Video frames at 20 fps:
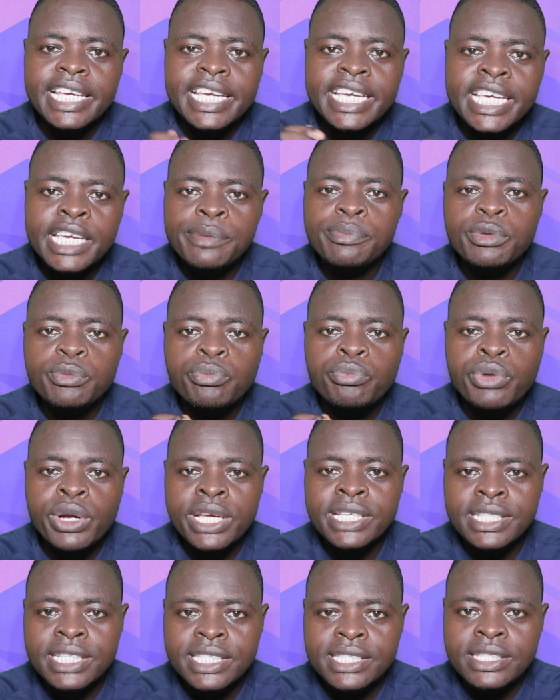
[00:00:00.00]
heaped
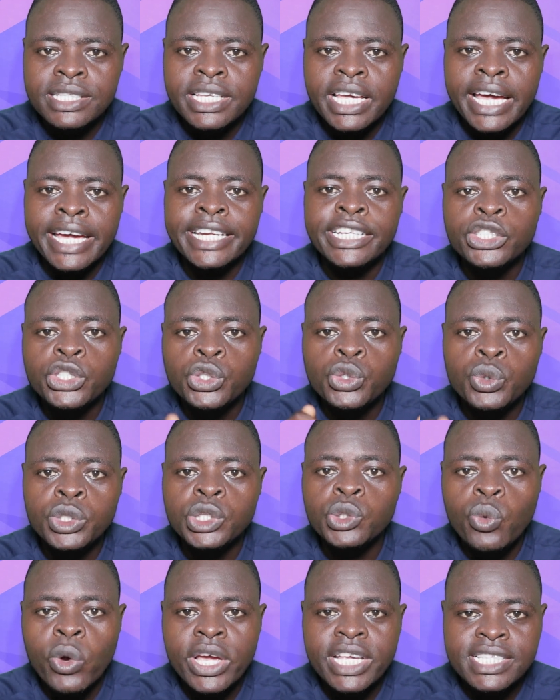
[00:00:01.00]
praises and
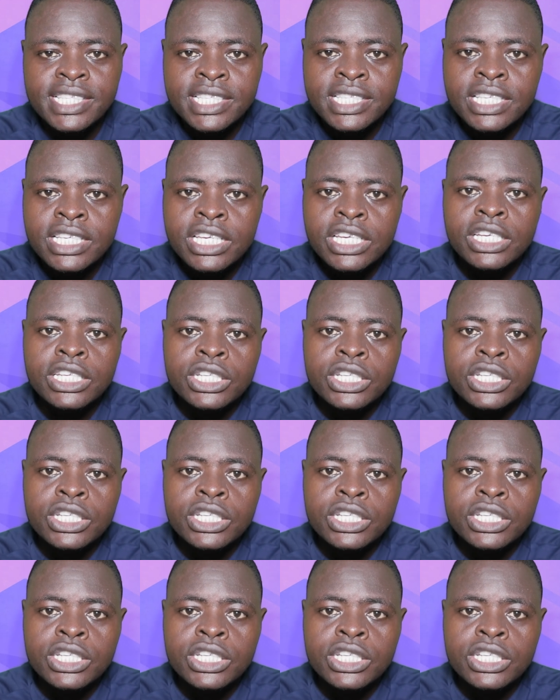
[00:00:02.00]
sweet words